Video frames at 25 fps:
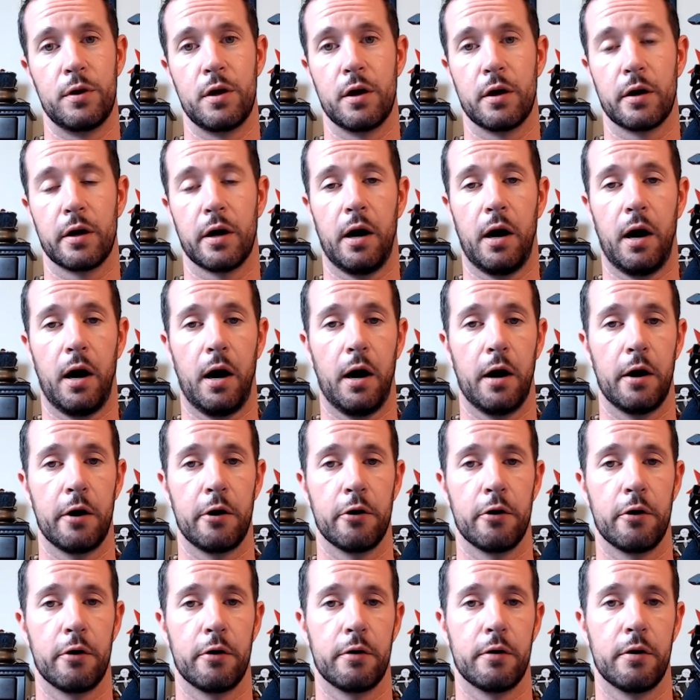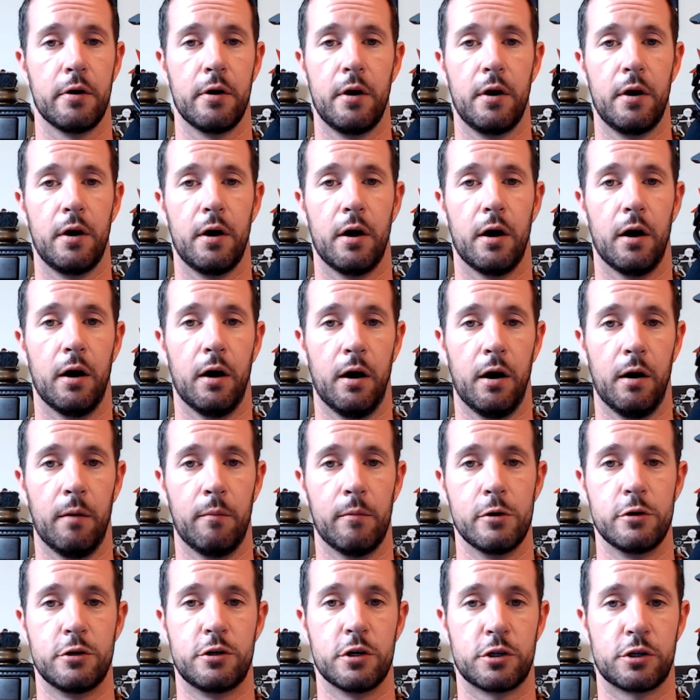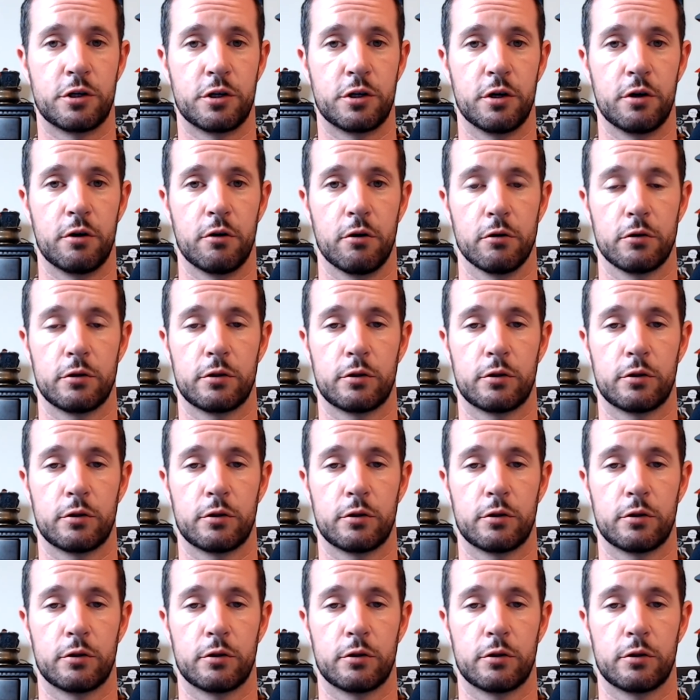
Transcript: being a hired magician